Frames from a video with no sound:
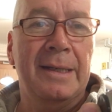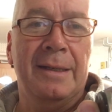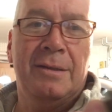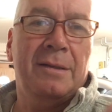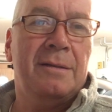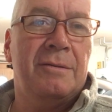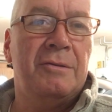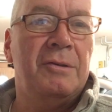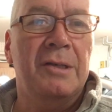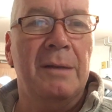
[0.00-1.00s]
they're just
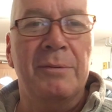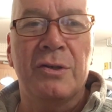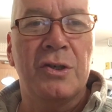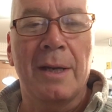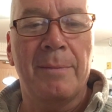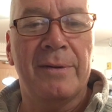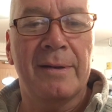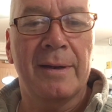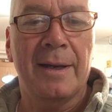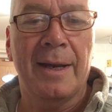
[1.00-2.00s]
cheap as
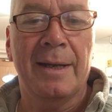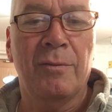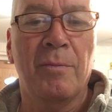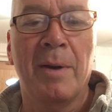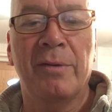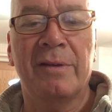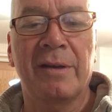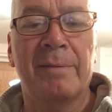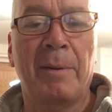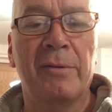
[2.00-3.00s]
chips and almost
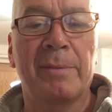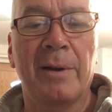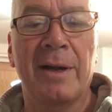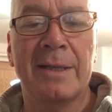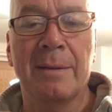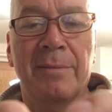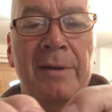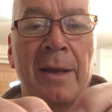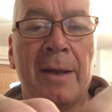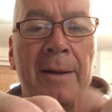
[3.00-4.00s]
disposable items.
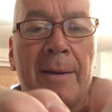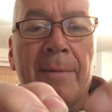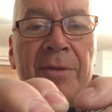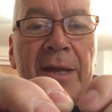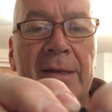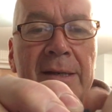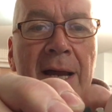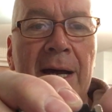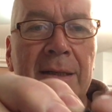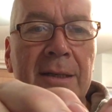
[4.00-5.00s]
This
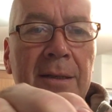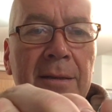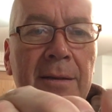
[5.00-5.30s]
nut,